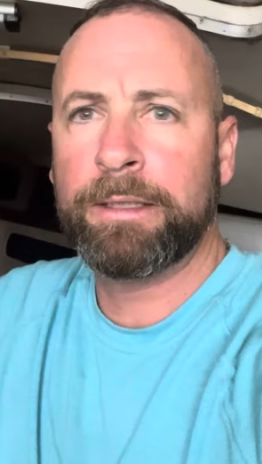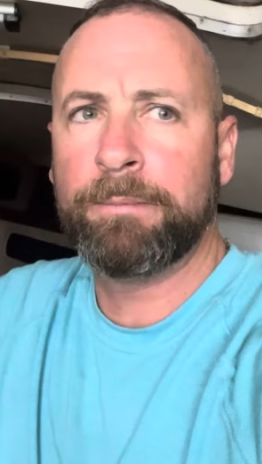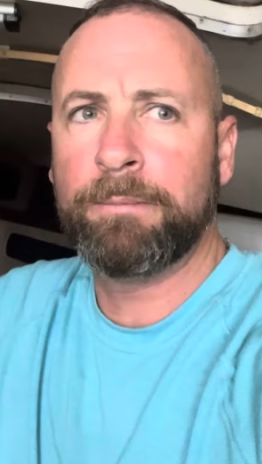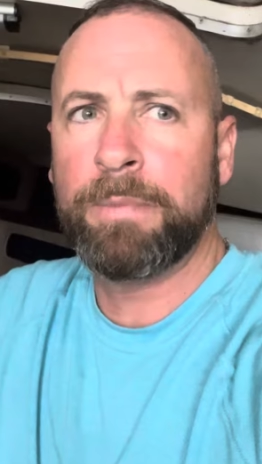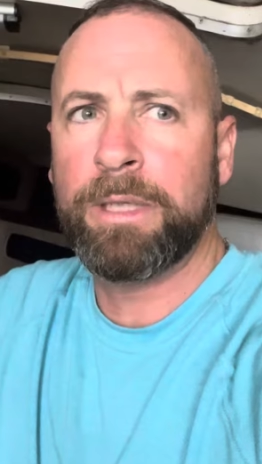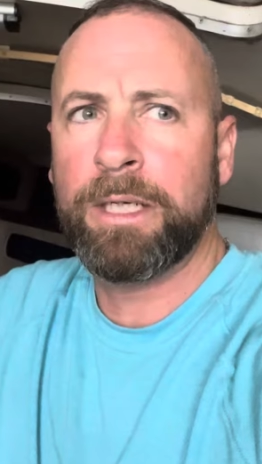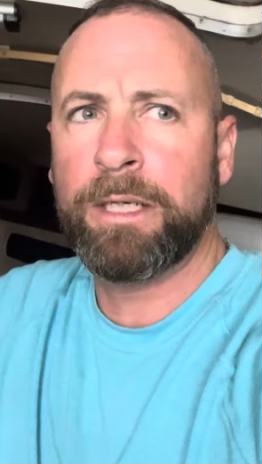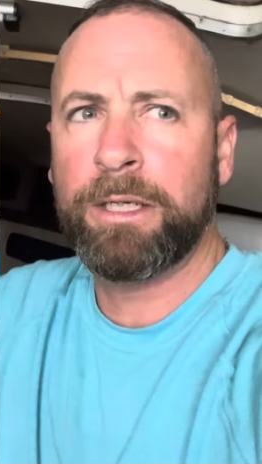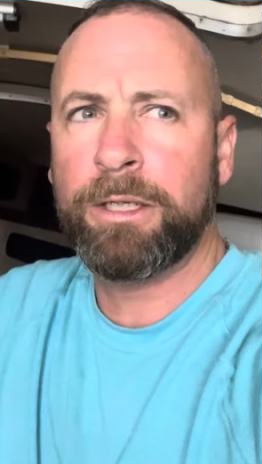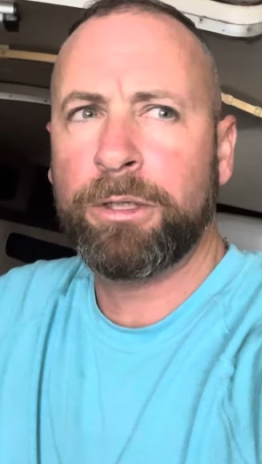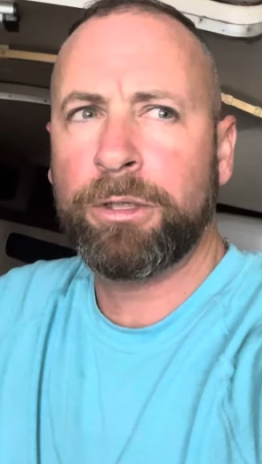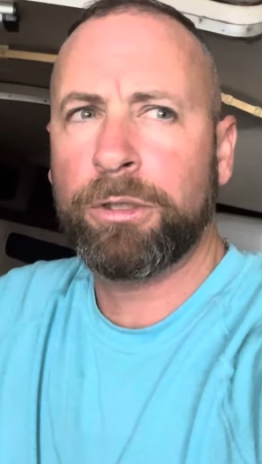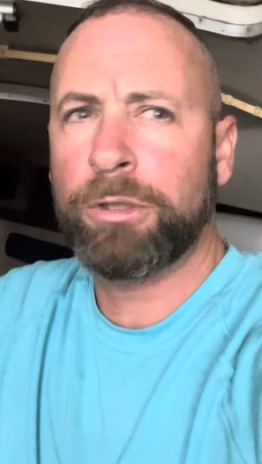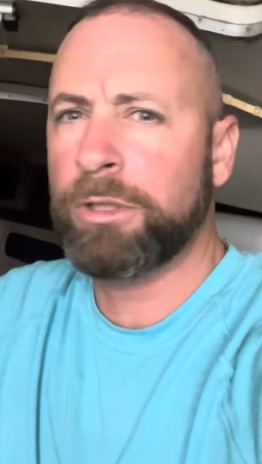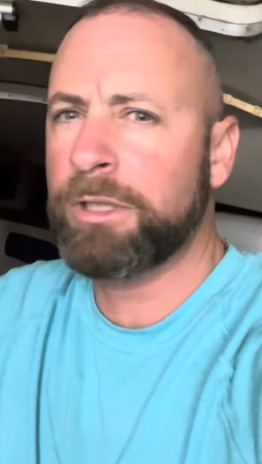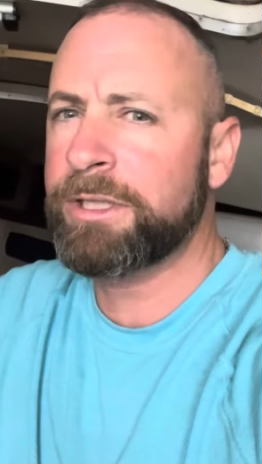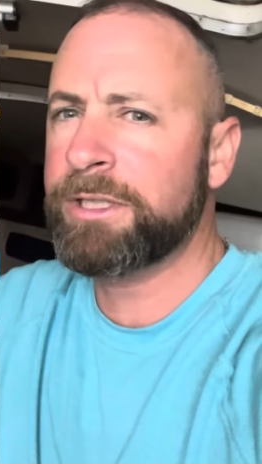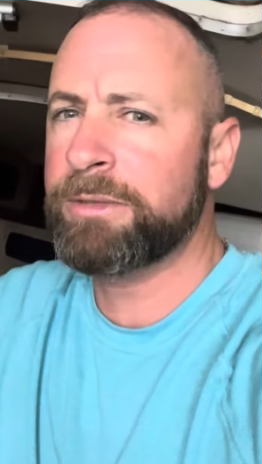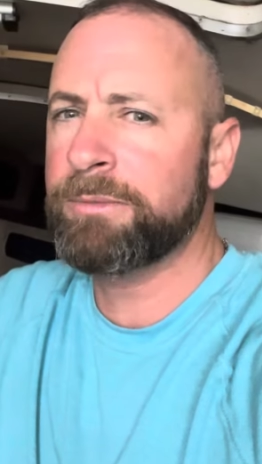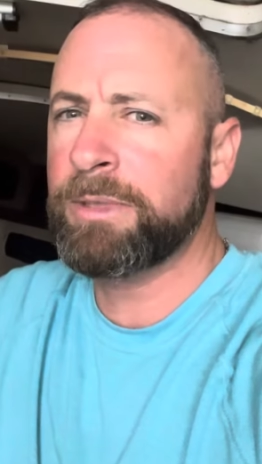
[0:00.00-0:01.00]
Merry
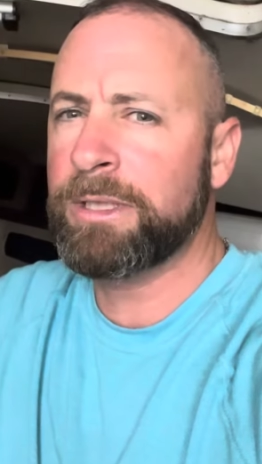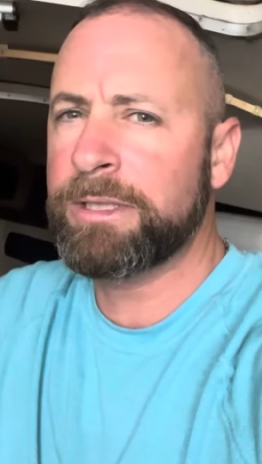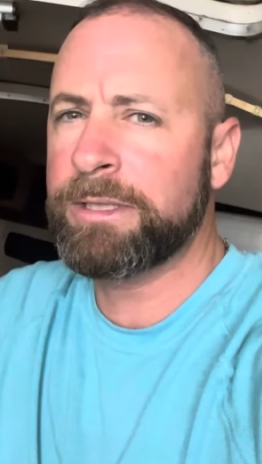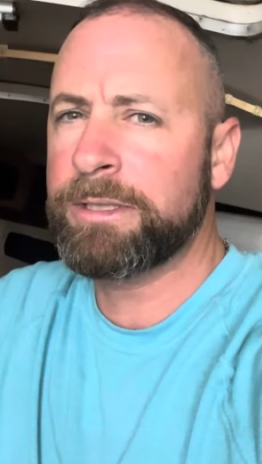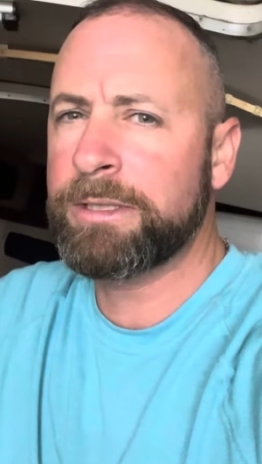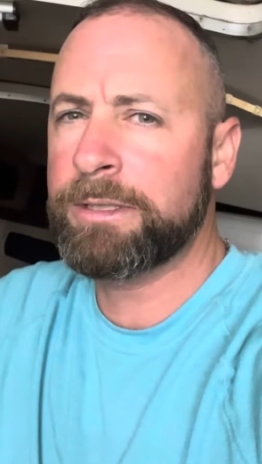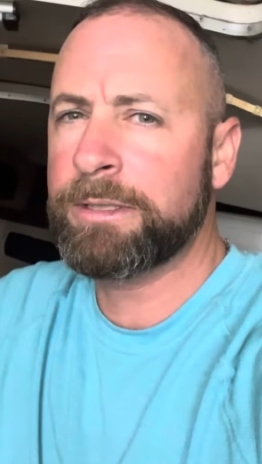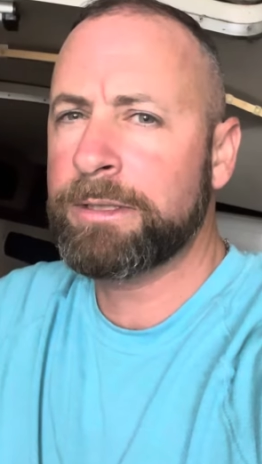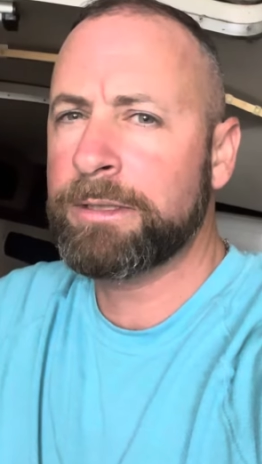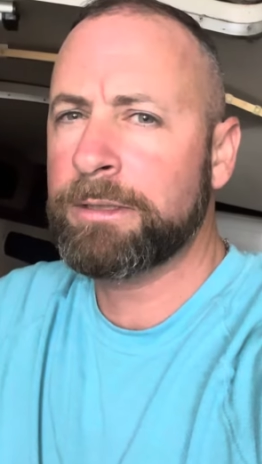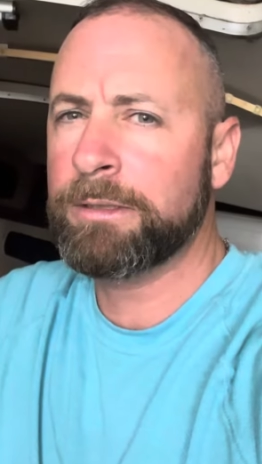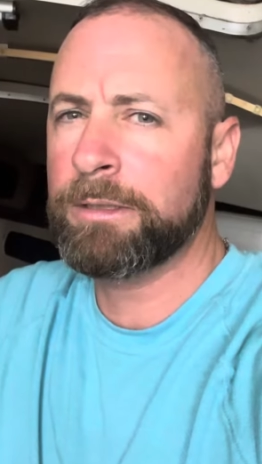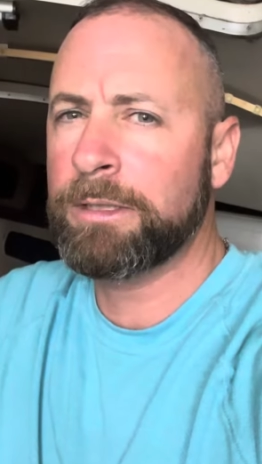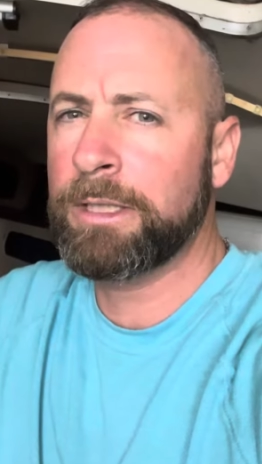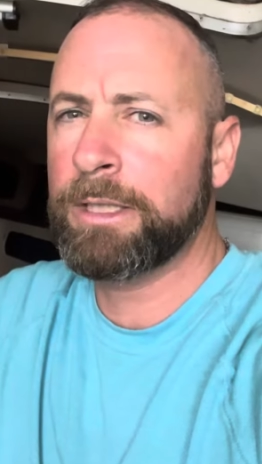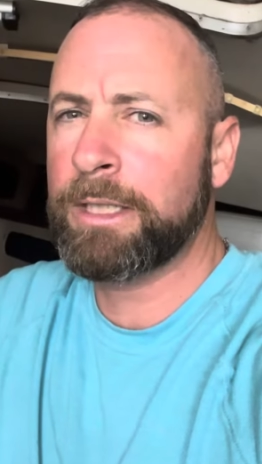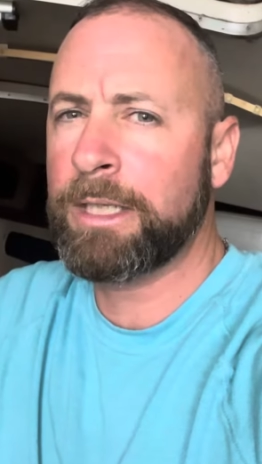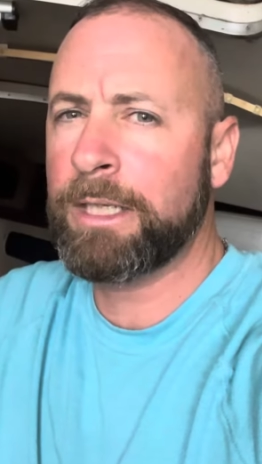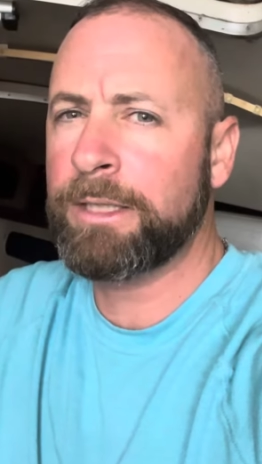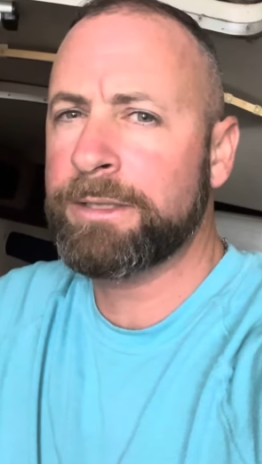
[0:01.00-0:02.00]
Christmas,
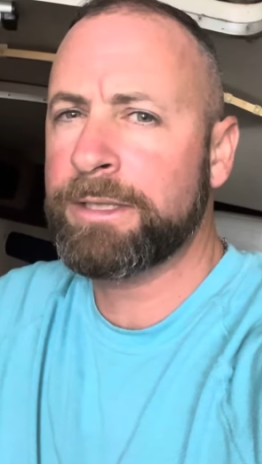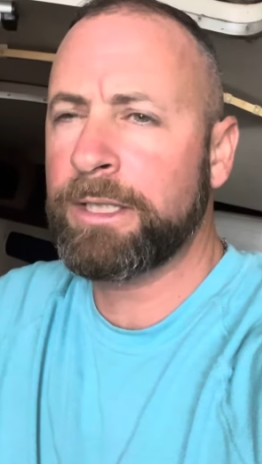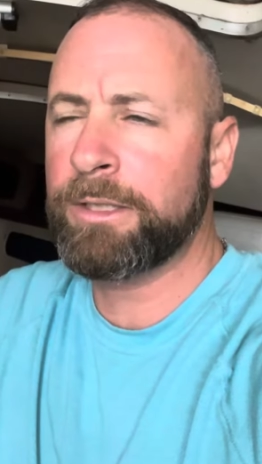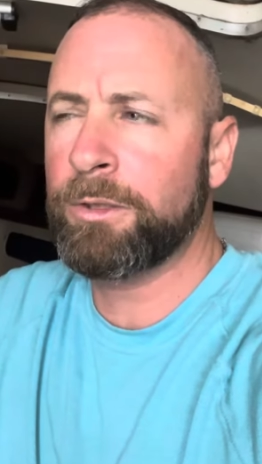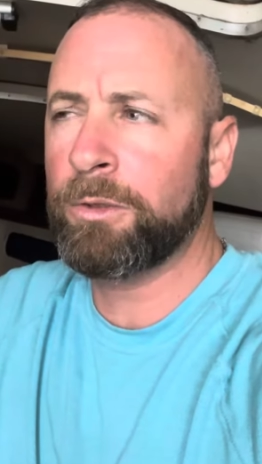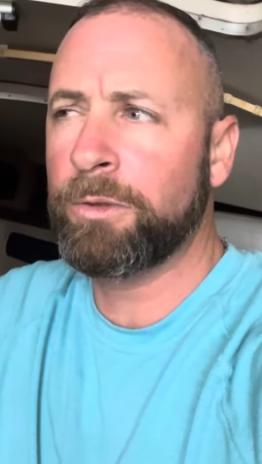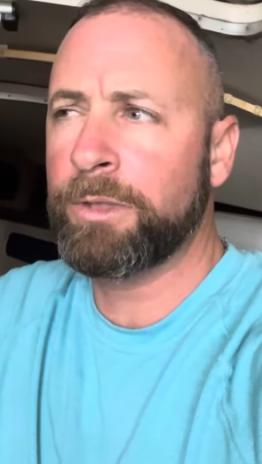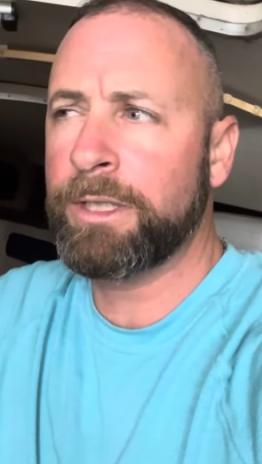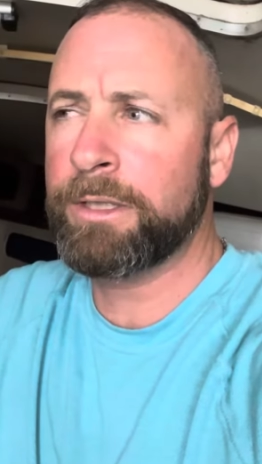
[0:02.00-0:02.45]
in case I don't